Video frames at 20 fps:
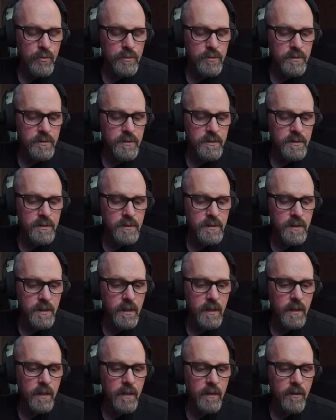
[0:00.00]

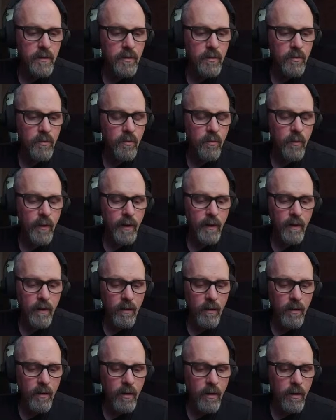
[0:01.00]
See,
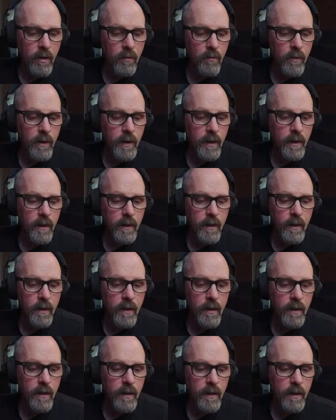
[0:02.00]
where are we?
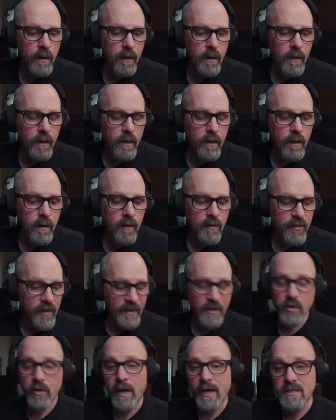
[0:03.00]

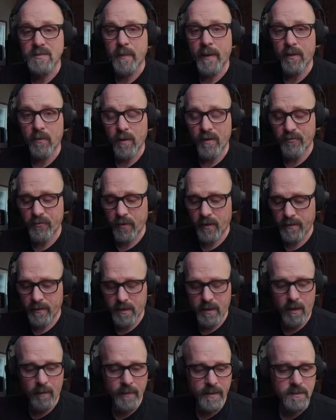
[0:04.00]
Thank you guys, by the way, for all the
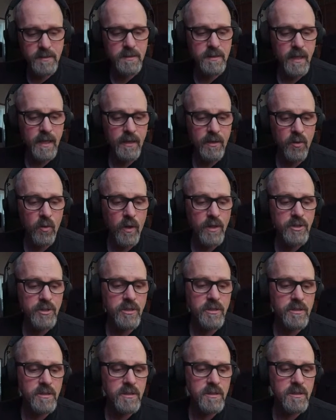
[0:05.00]
comments and
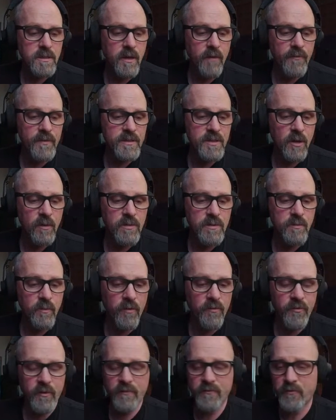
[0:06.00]
questions and stuff. It's always more
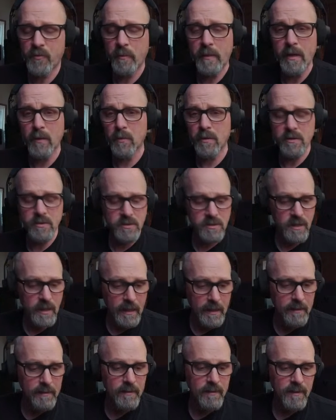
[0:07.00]
fun for me when there's
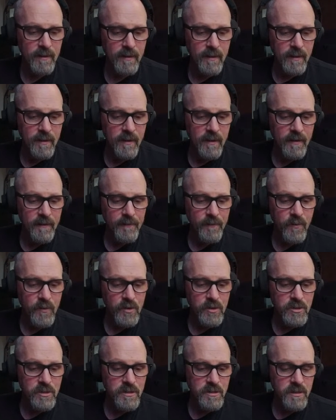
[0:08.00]
like
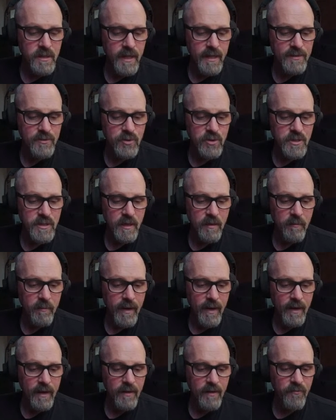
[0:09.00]
There's interesting
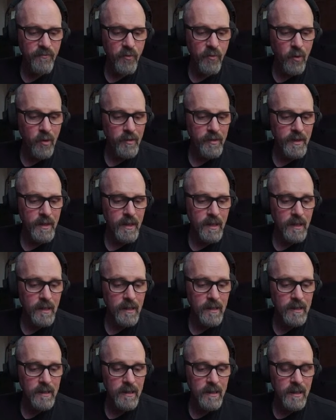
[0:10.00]
back and forth here.
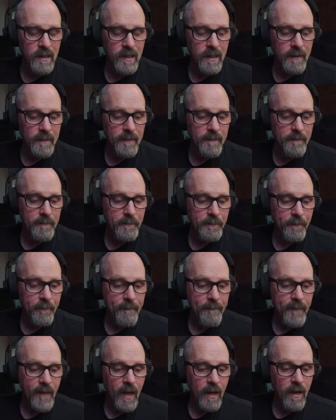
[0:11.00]

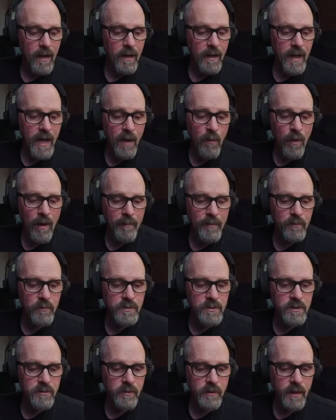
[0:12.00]
Hey, Wabbit,
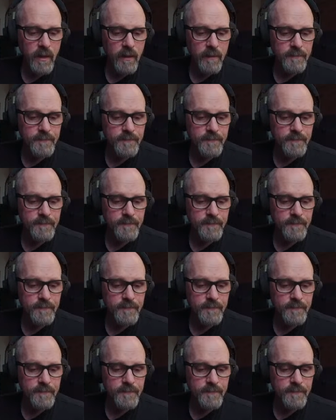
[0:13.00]
what's going on?